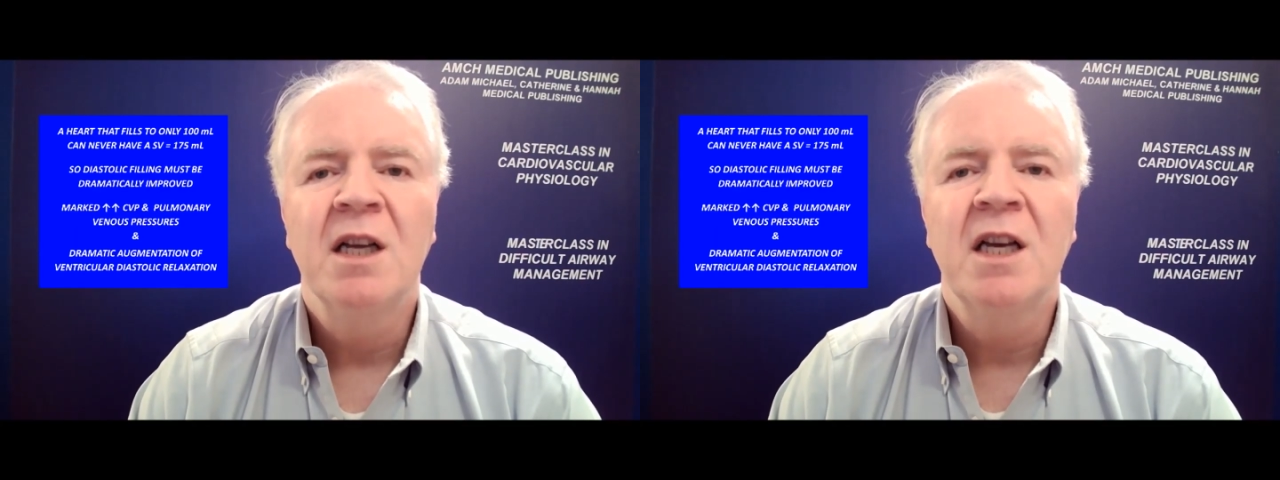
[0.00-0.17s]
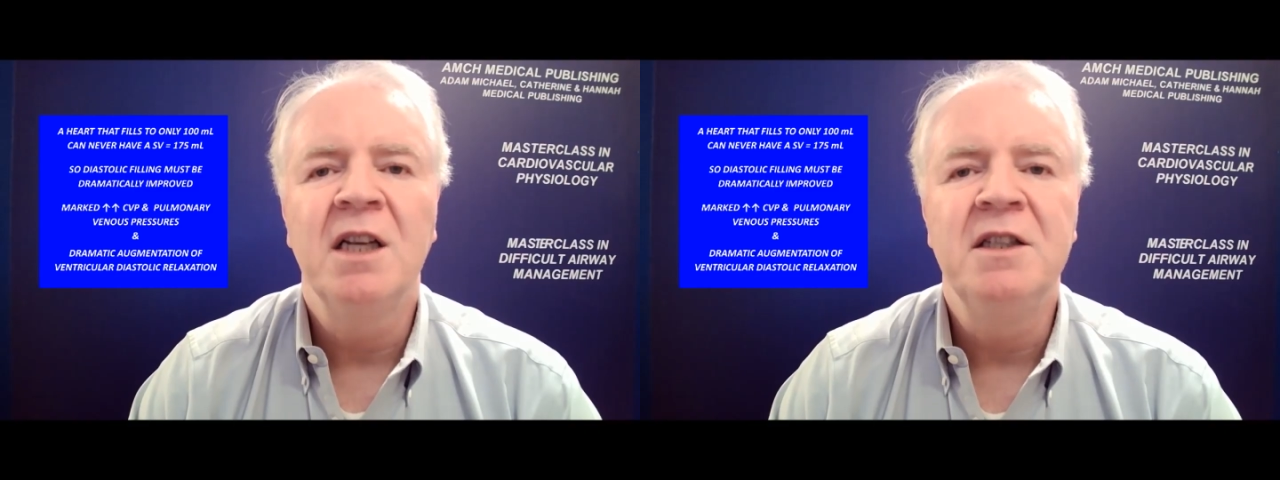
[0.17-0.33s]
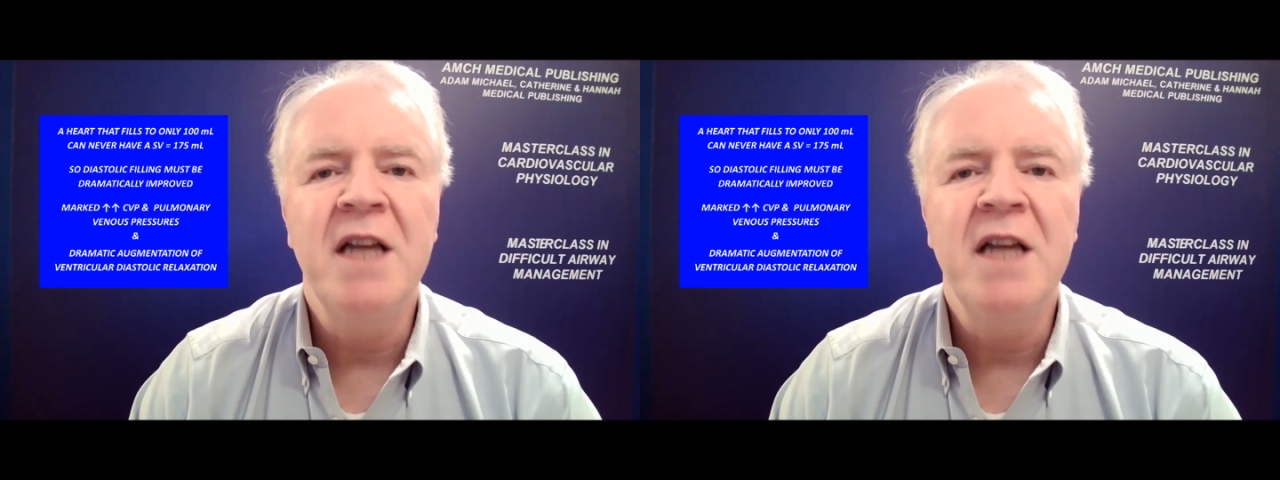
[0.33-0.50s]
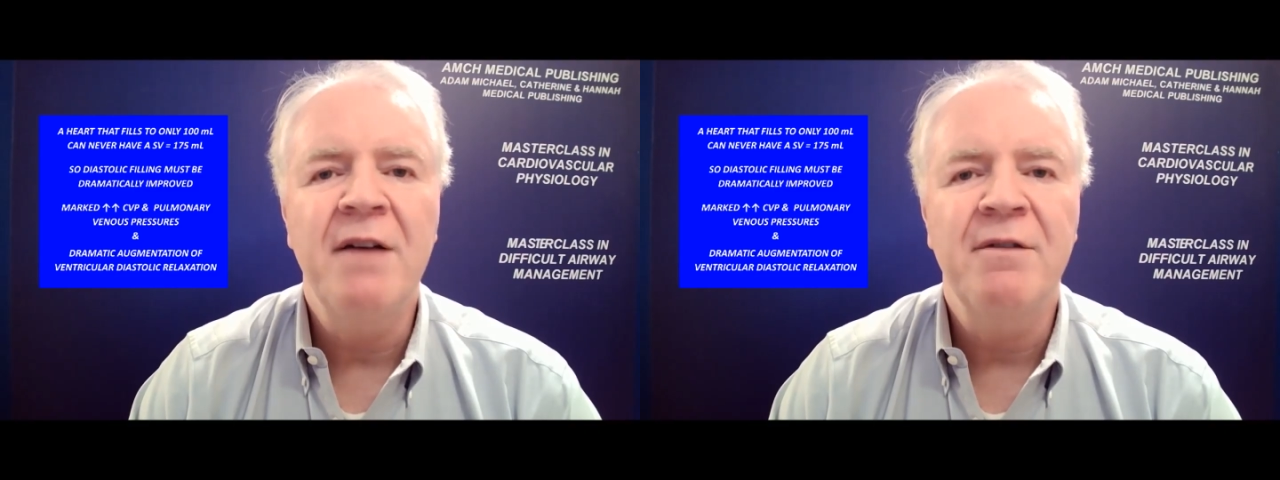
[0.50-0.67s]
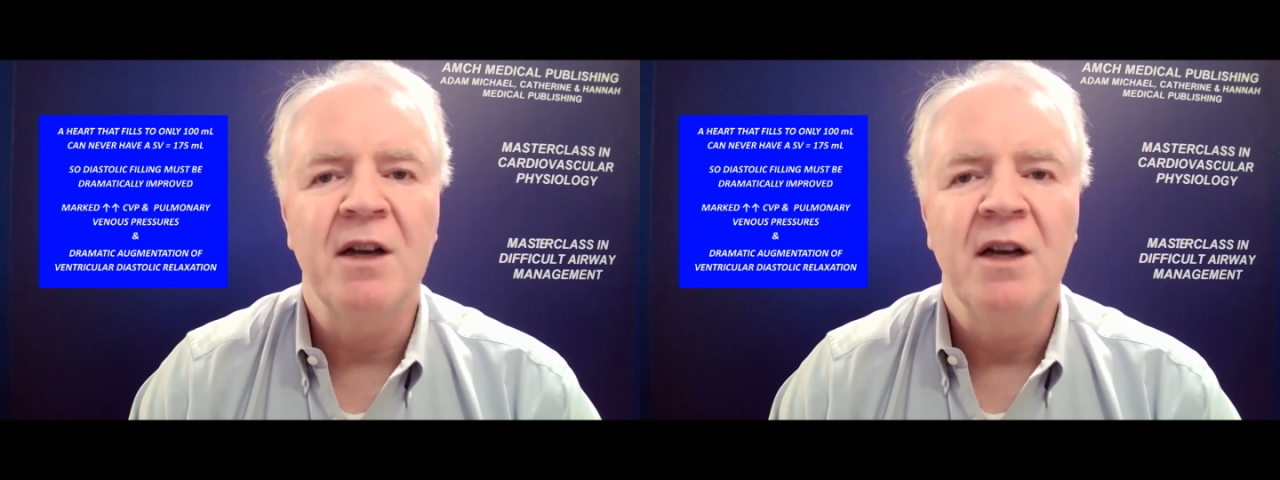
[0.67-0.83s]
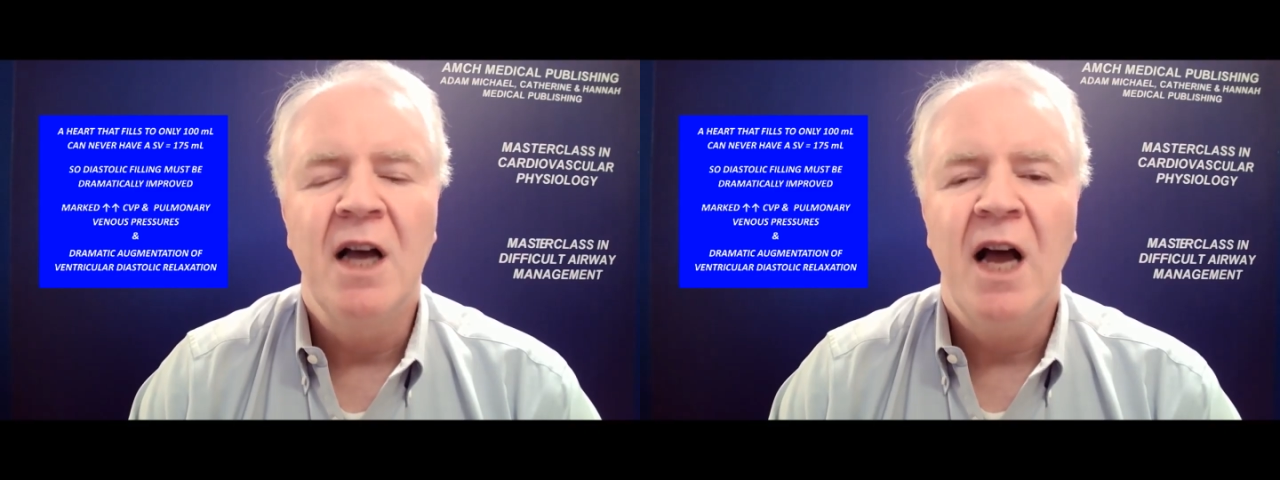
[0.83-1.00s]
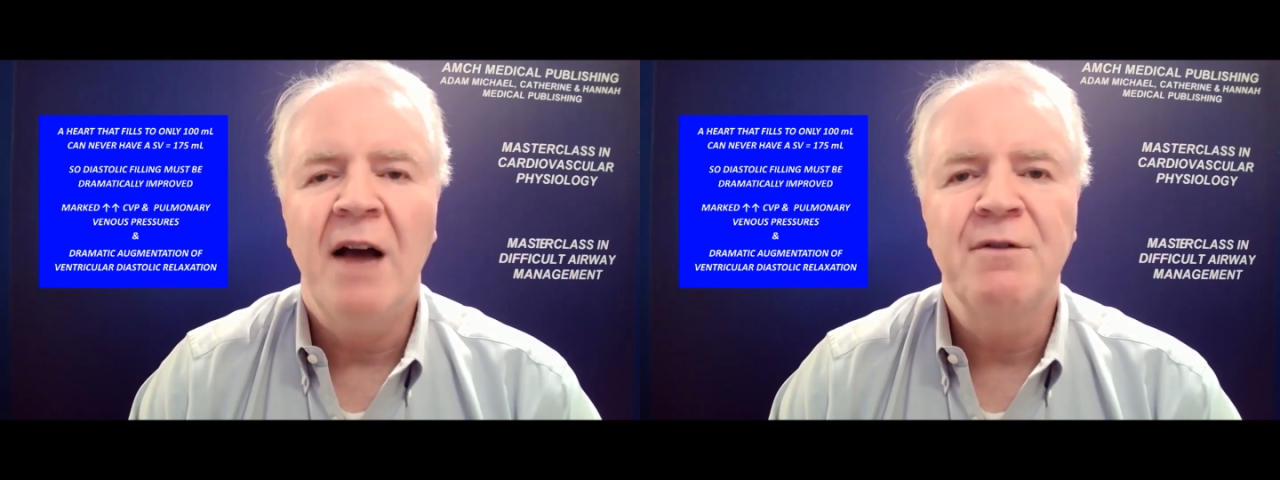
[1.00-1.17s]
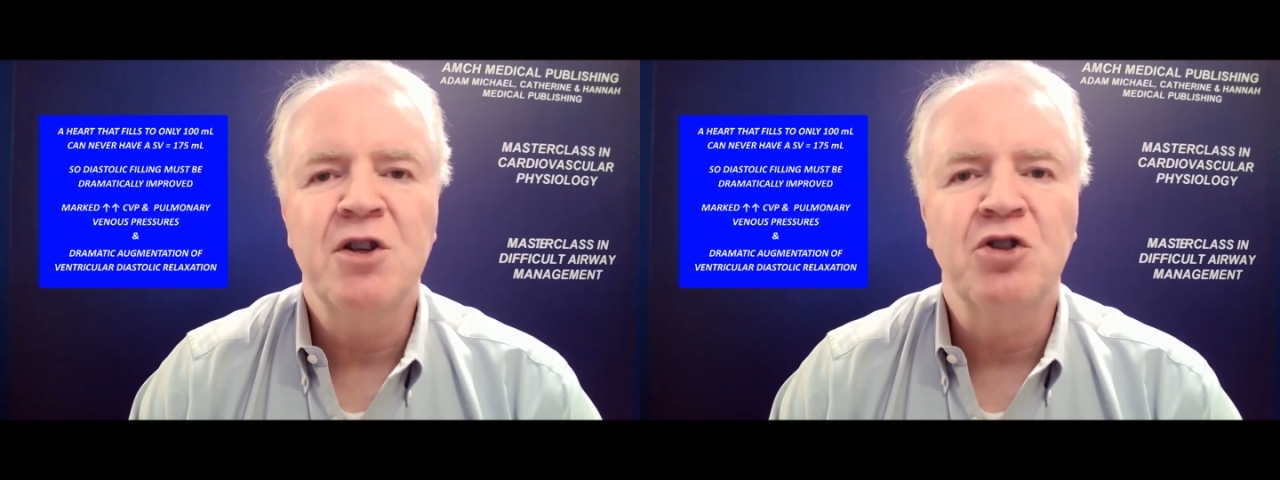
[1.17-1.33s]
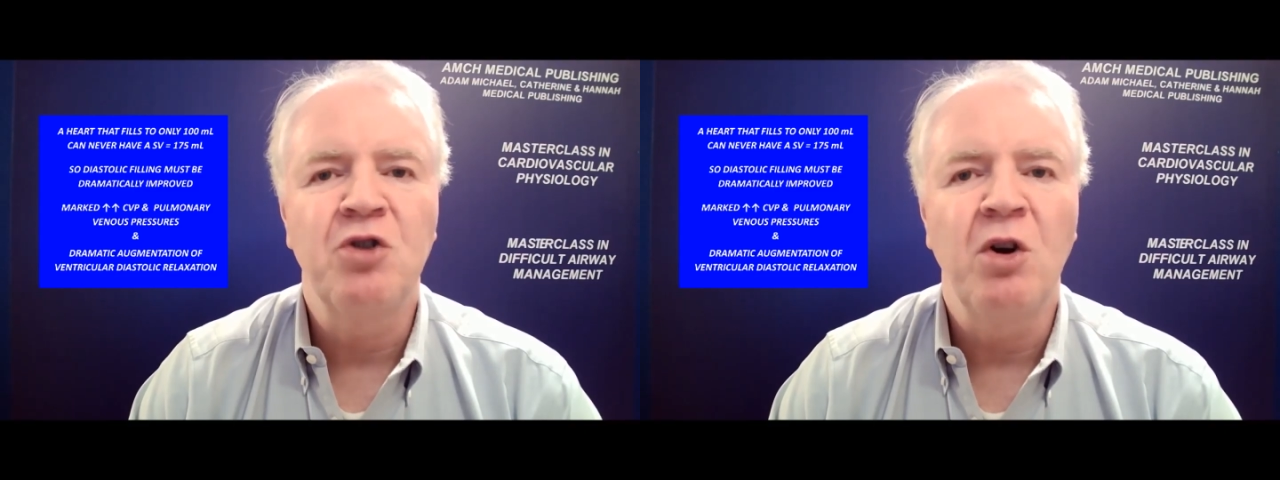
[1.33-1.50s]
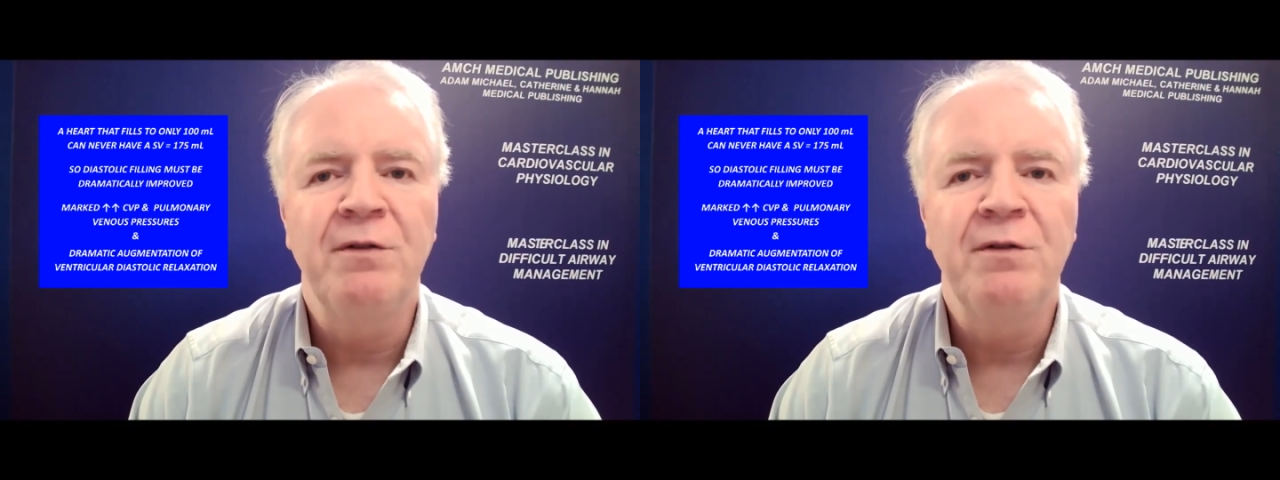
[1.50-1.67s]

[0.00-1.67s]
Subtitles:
can never have a stroke